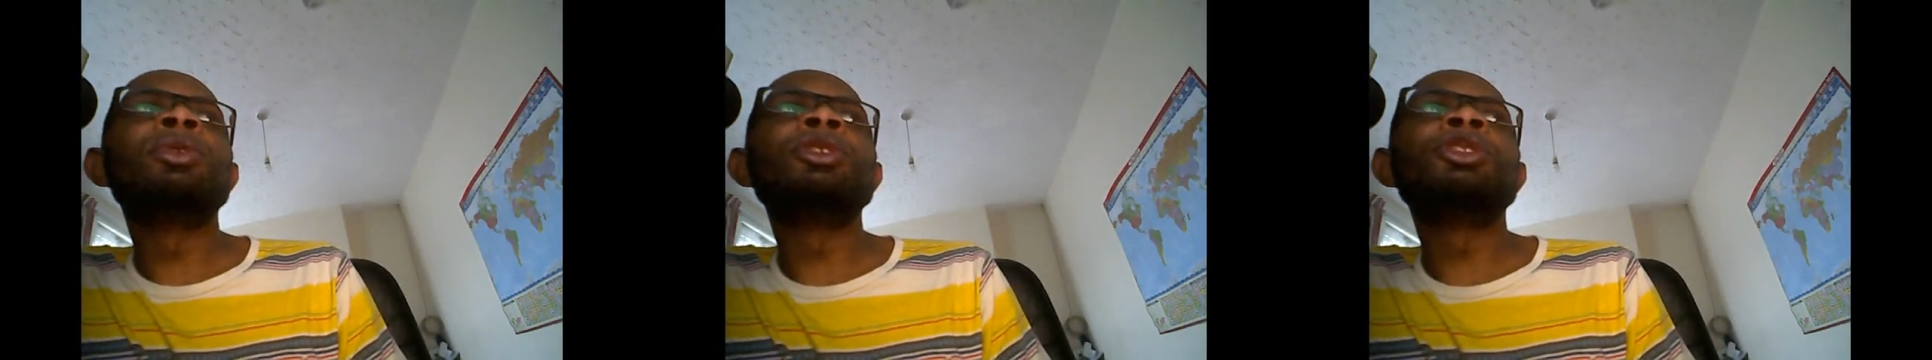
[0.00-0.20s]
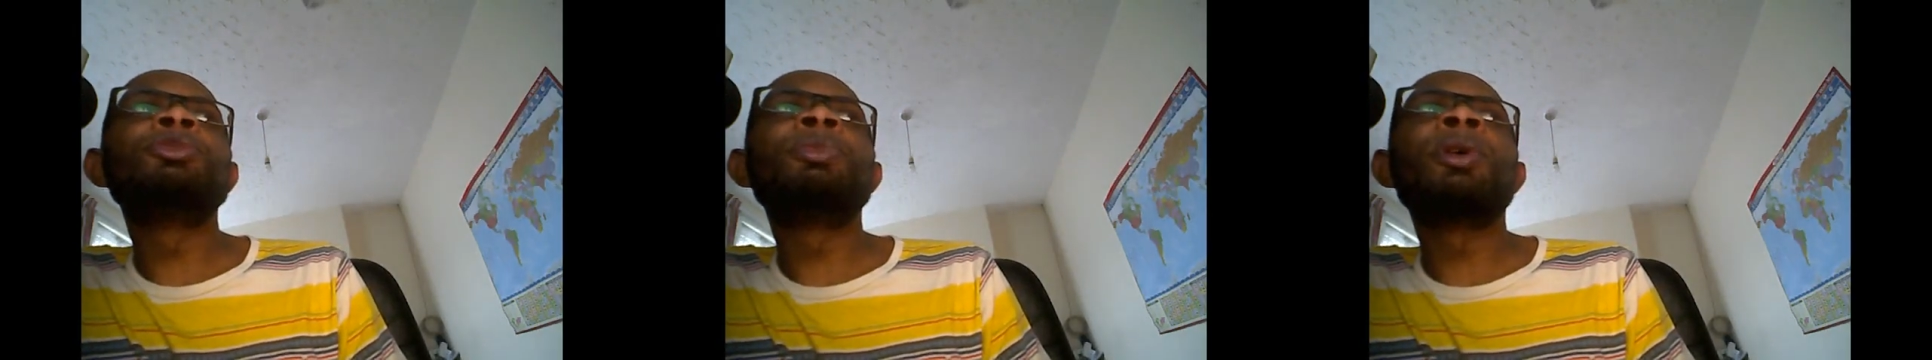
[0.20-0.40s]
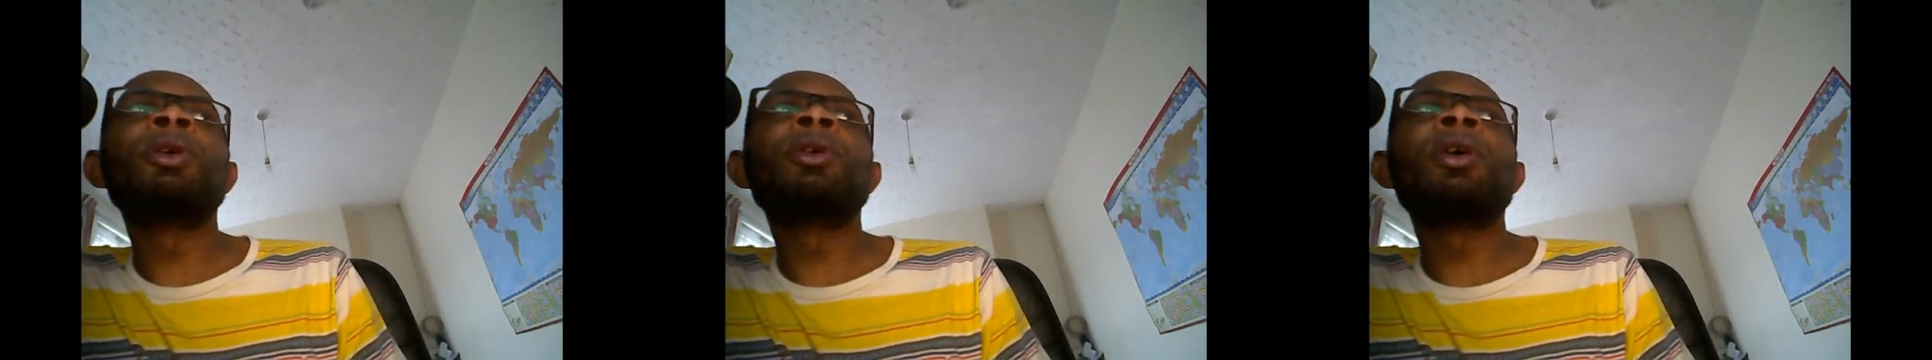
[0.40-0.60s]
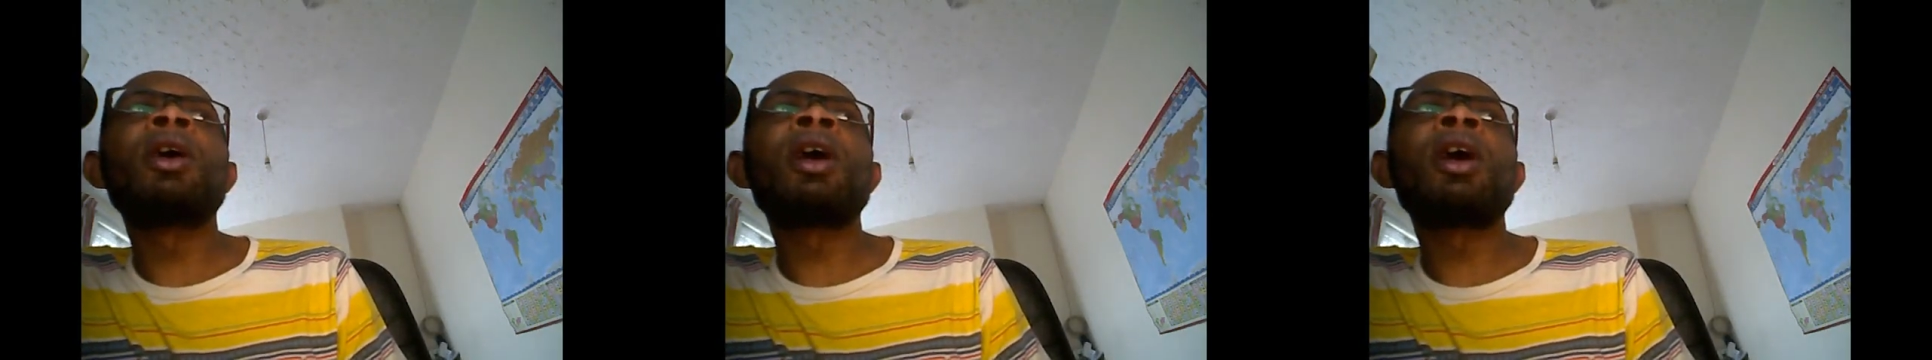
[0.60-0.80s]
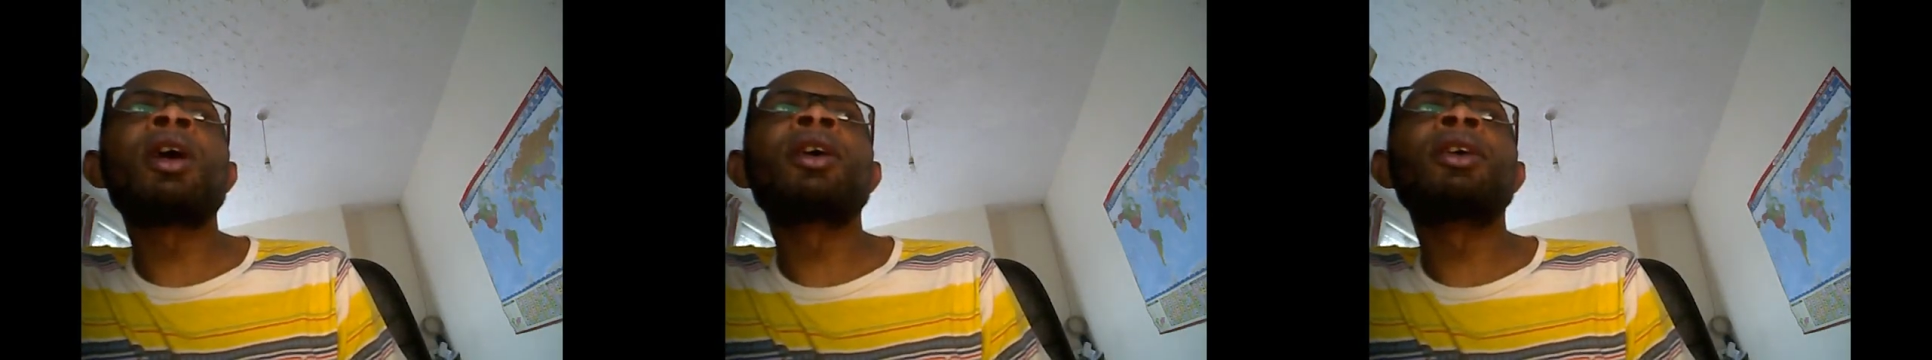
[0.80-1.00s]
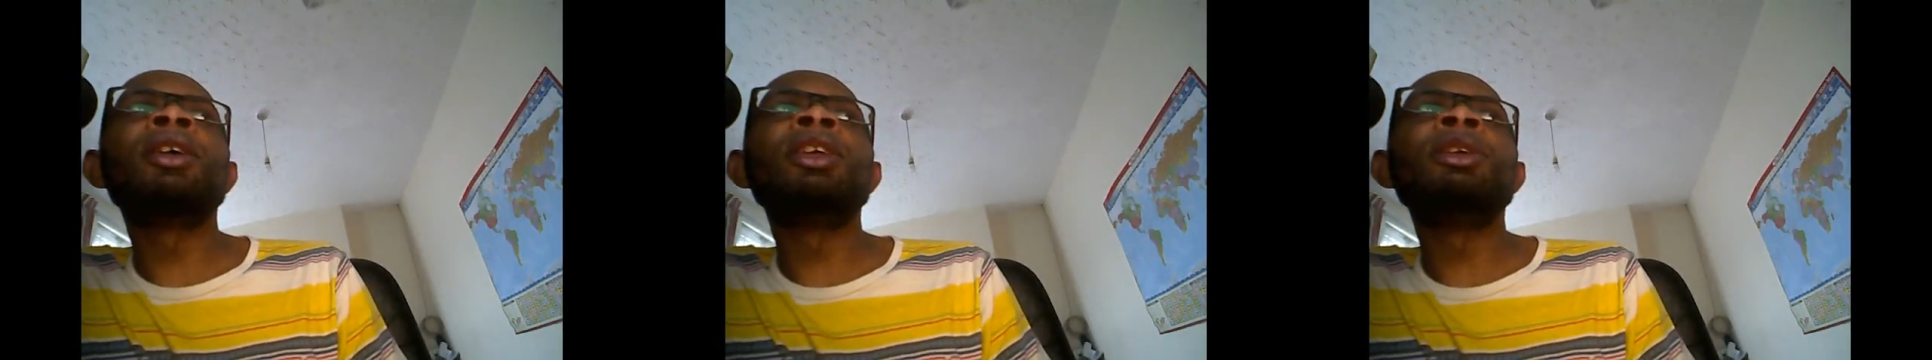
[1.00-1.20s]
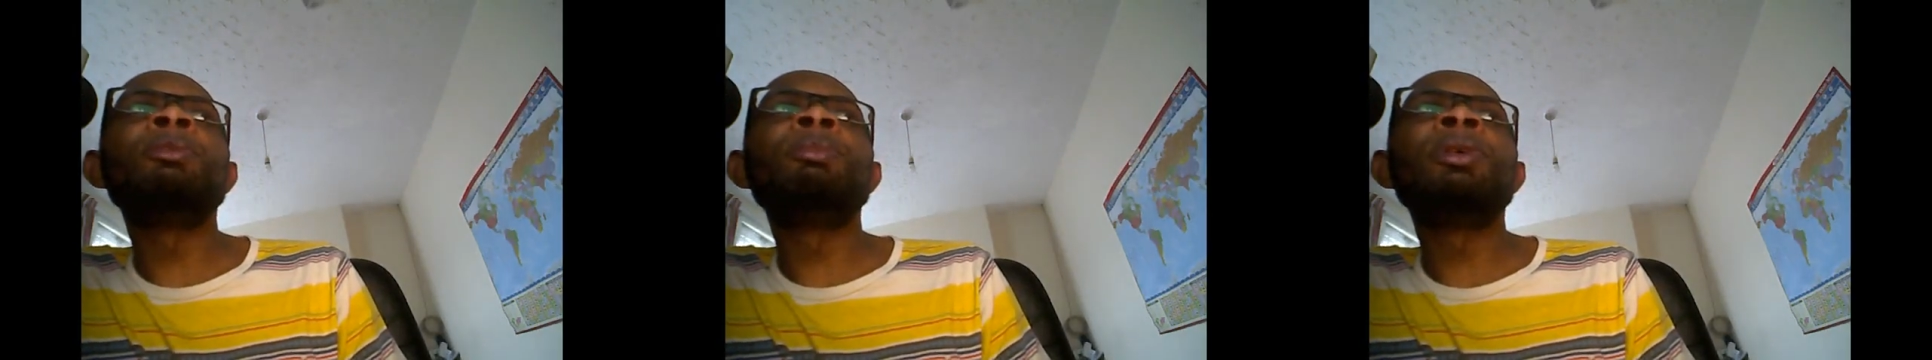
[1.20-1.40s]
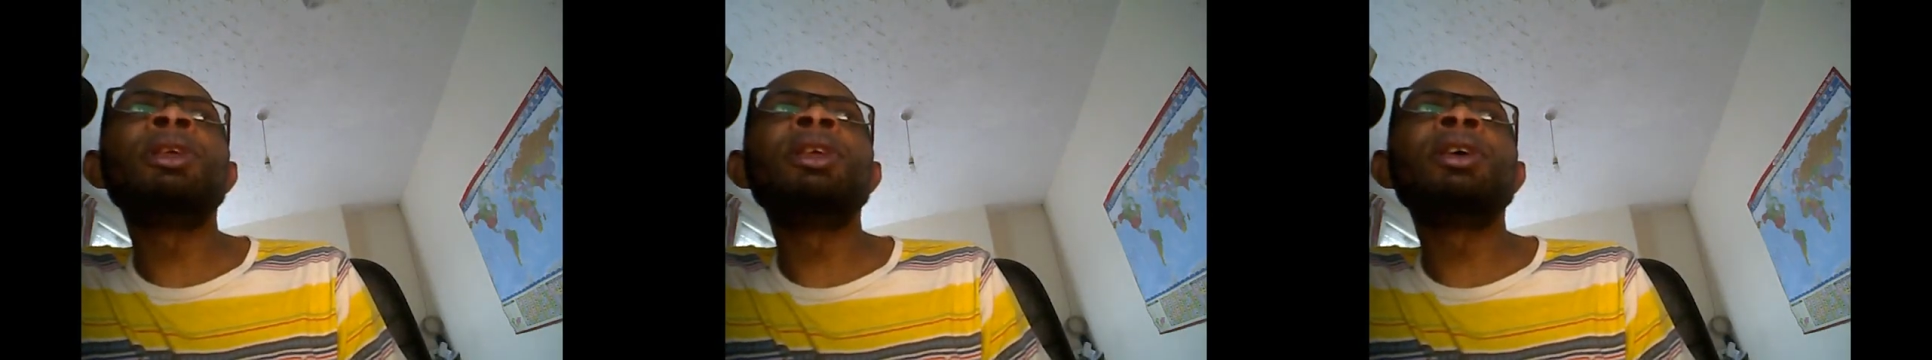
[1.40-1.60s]
is spelled
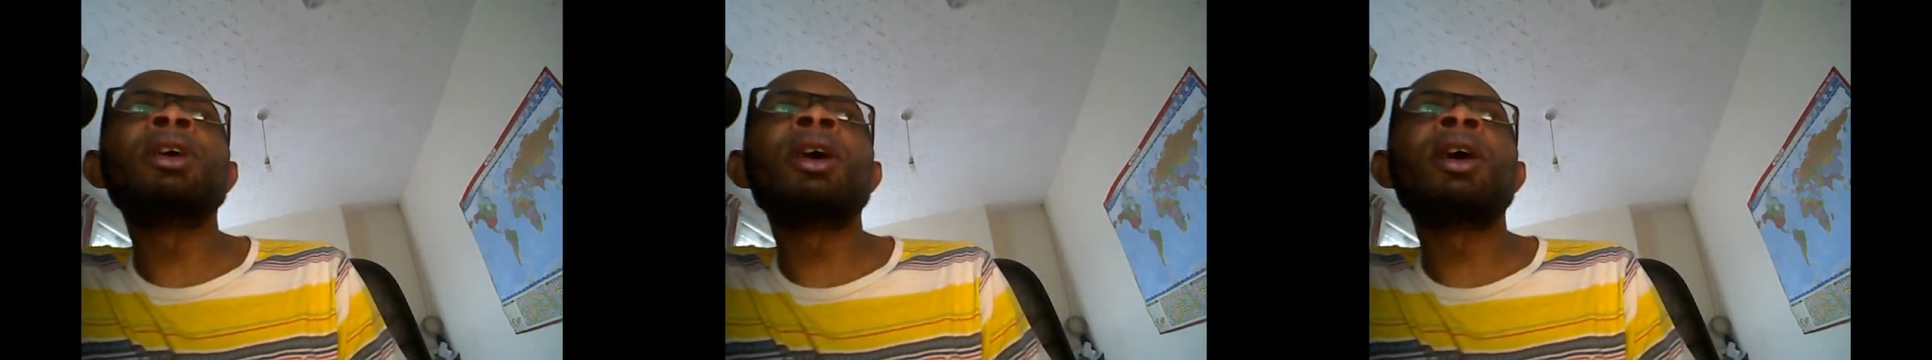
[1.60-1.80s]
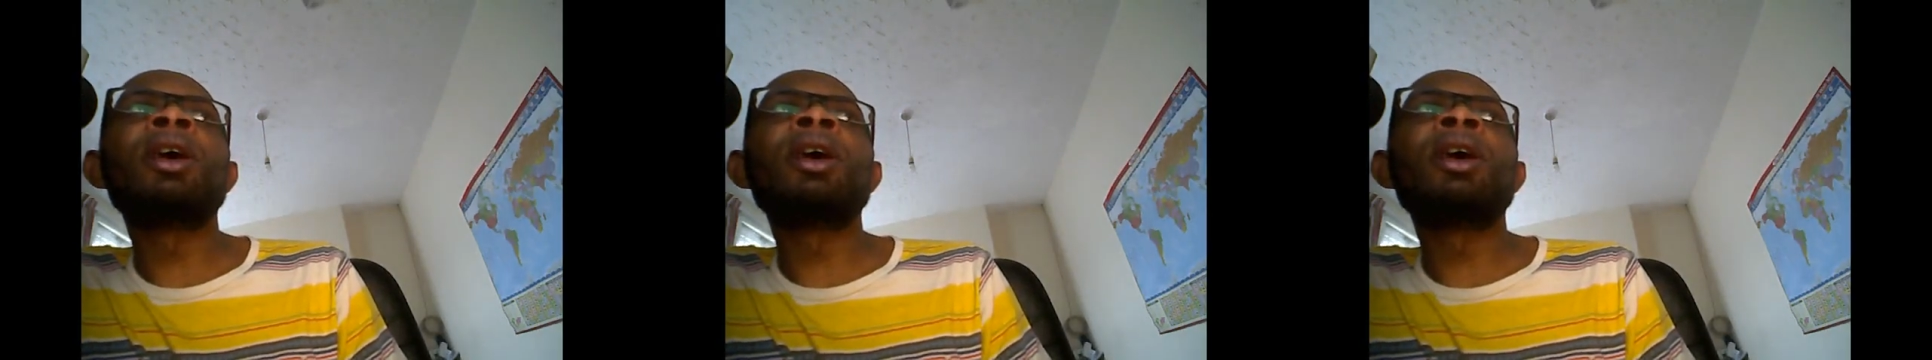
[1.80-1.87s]
R-E-P-R-O-O-F,